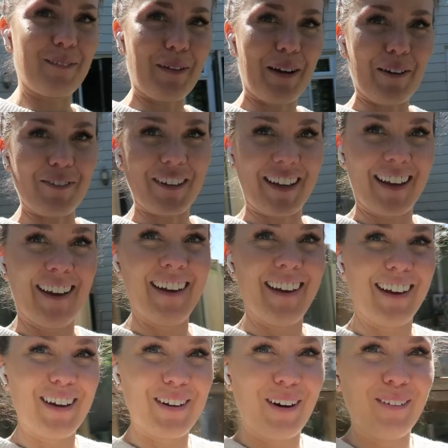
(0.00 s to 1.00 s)
Right over here,
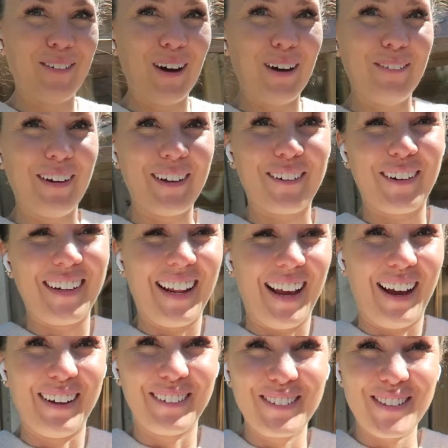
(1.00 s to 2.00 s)
my
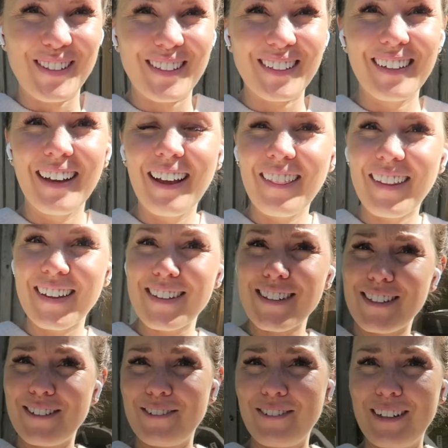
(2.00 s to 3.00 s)
greenhouse. That's
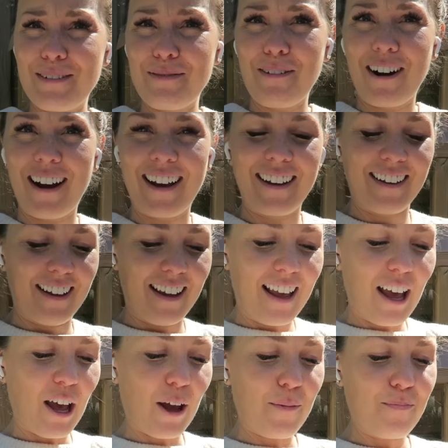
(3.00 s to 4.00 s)
still really bright.
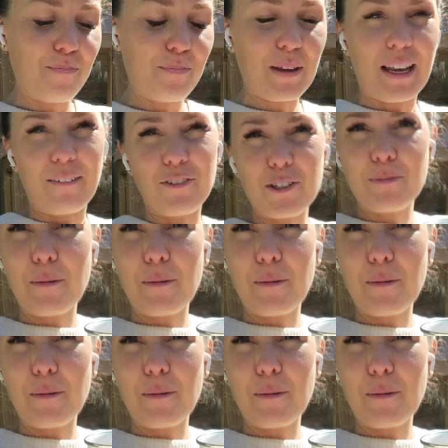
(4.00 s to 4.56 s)
But yeah, I've just